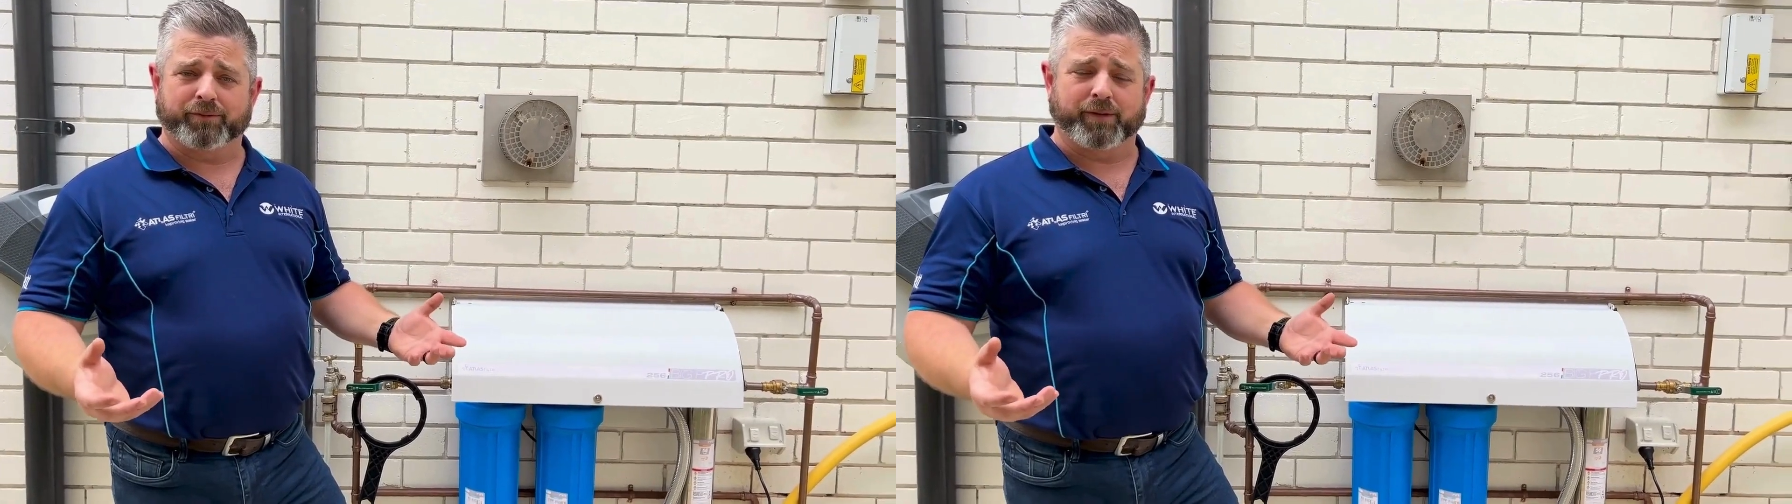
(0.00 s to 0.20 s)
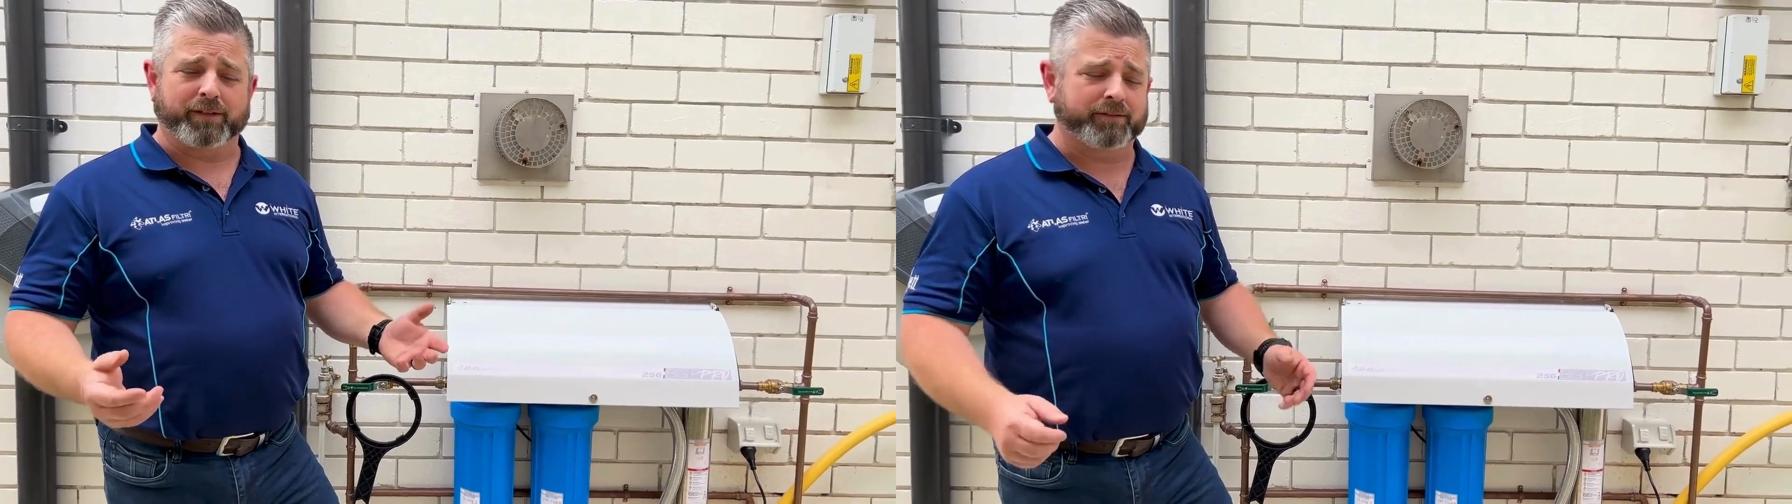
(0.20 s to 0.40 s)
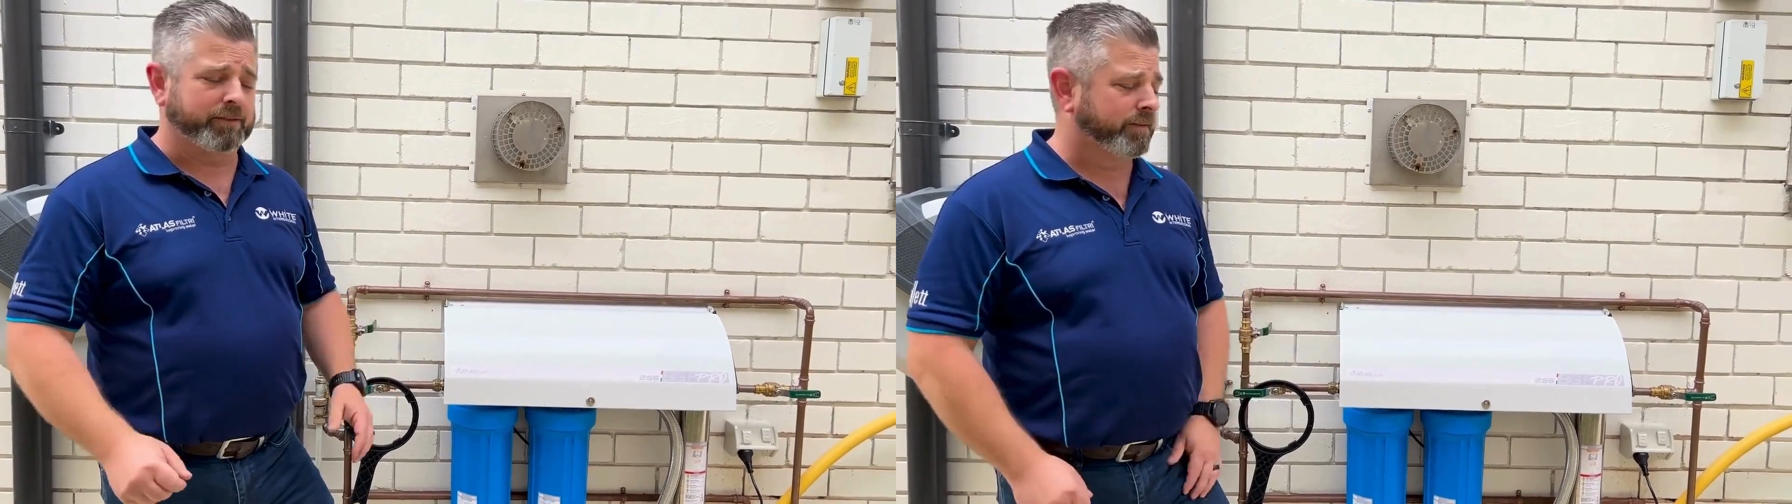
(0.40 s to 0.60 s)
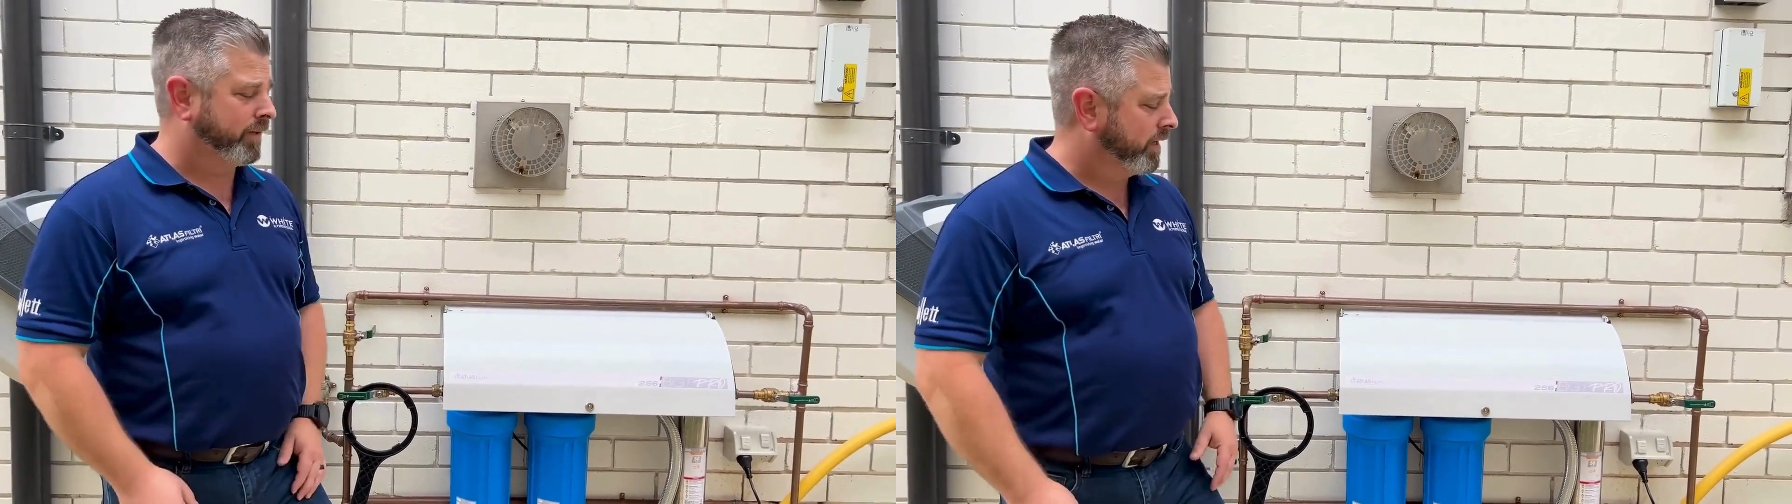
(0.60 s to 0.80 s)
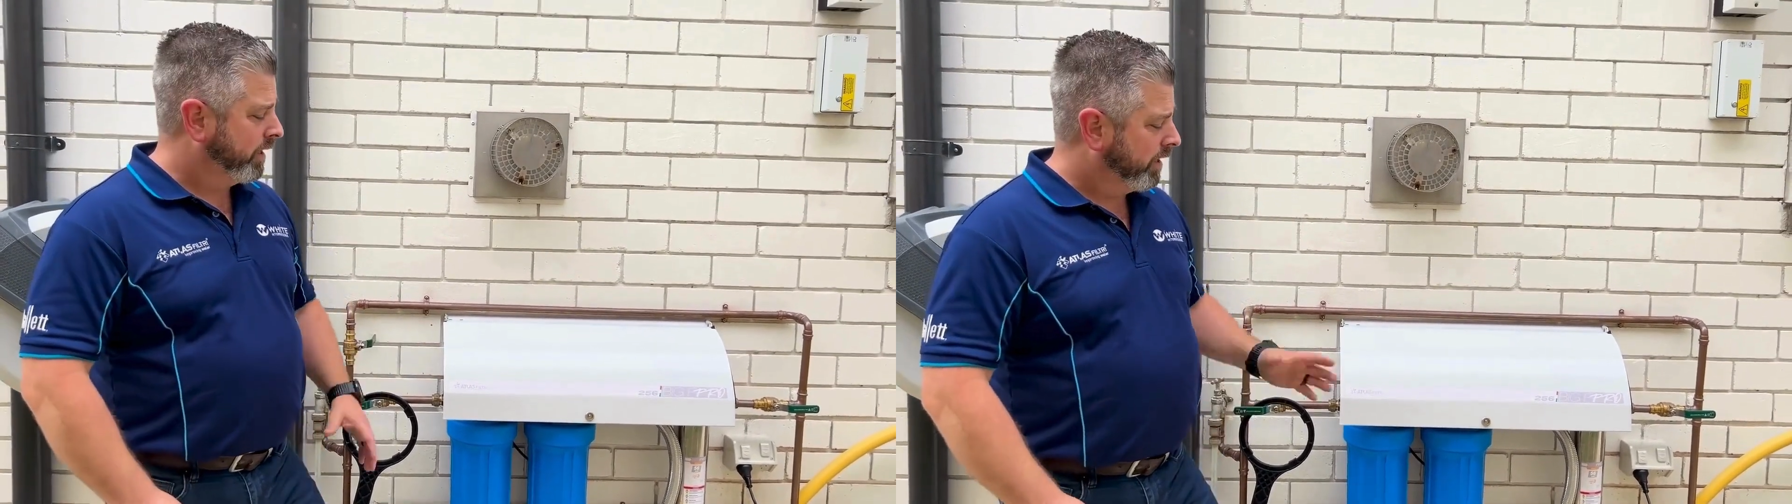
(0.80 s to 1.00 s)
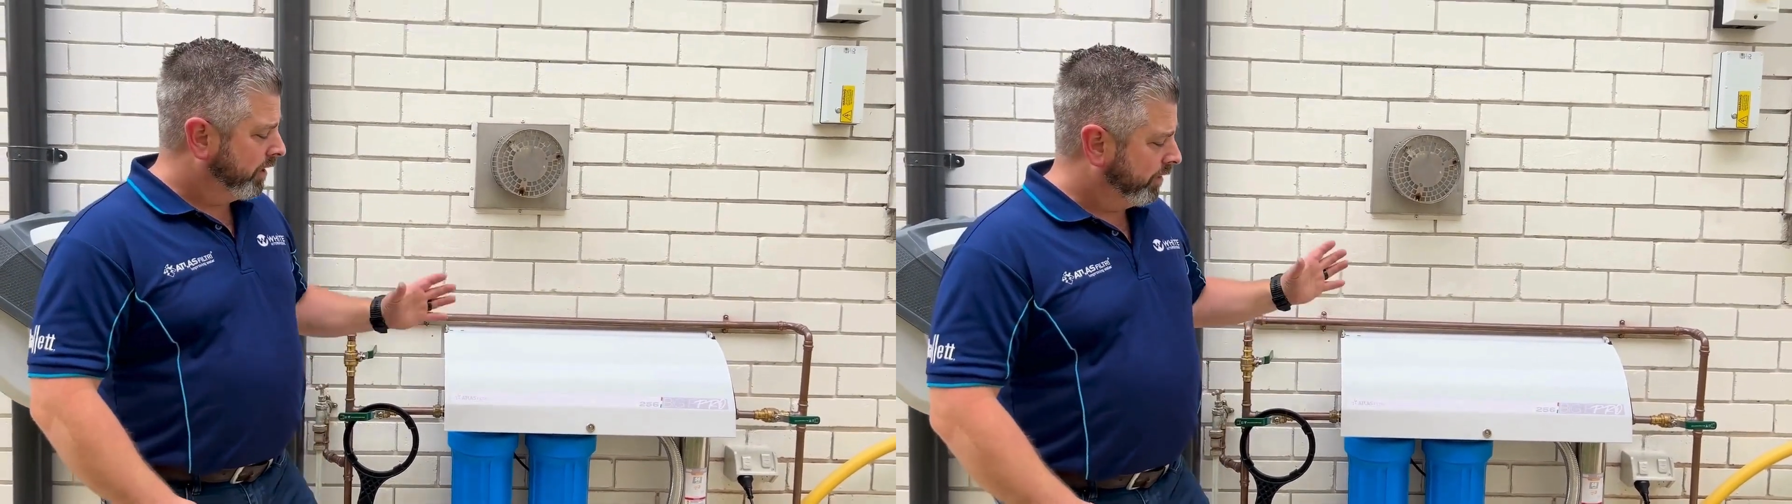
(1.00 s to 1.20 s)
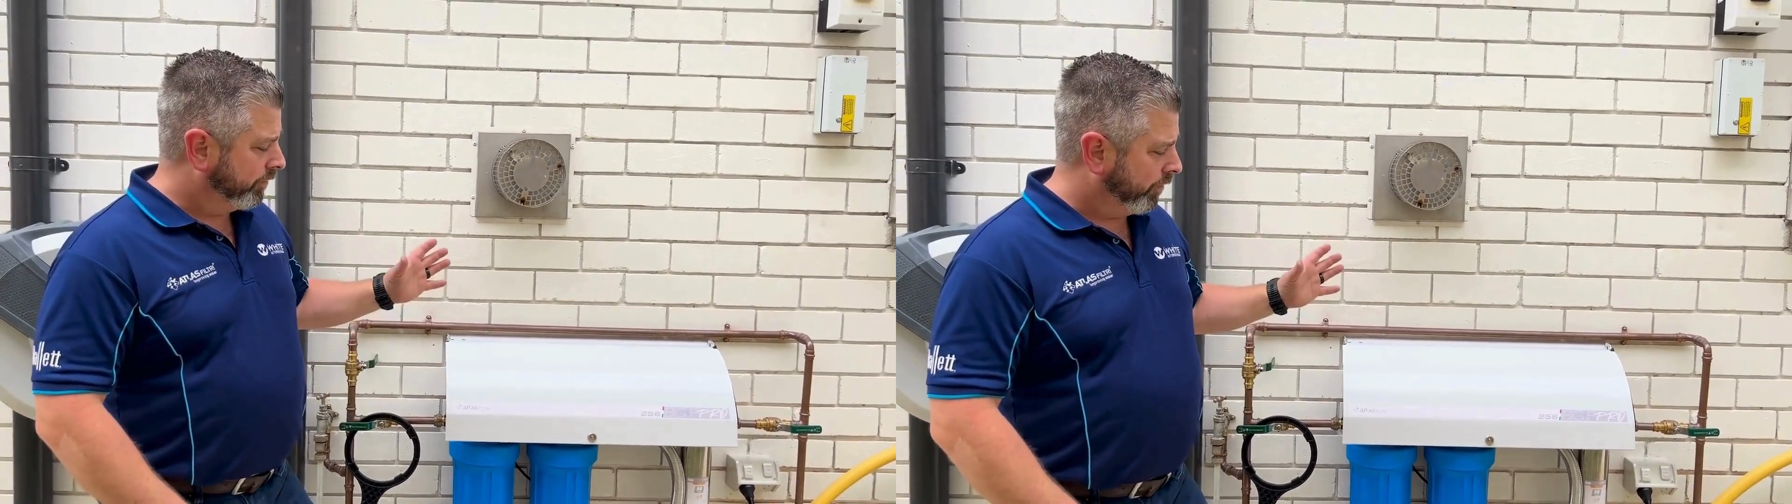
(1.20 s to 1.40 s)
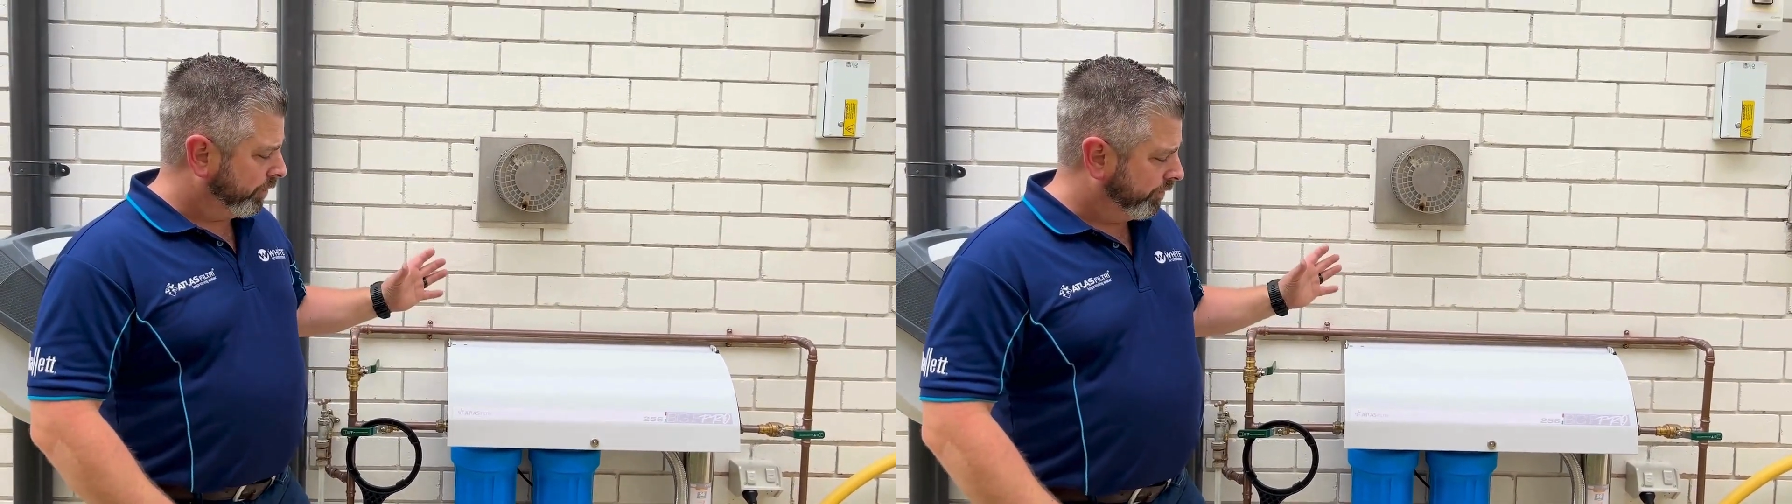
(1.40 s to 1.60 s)
to us.
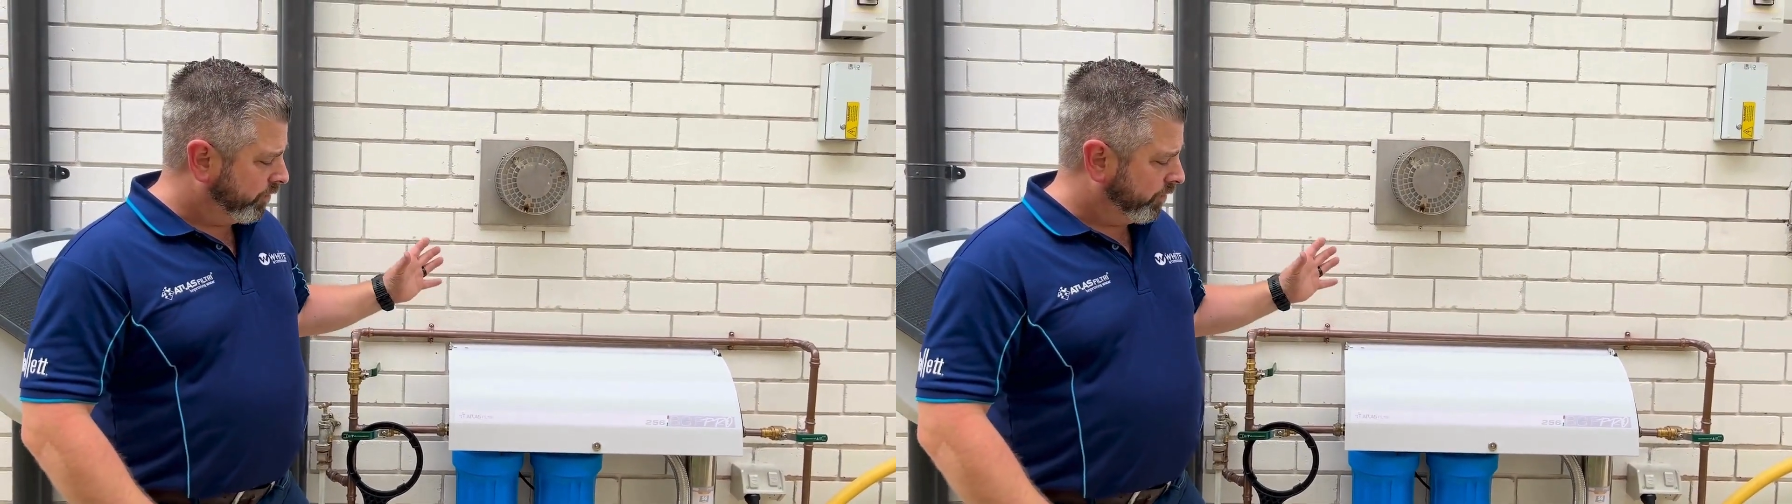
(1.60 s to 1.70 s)
So we've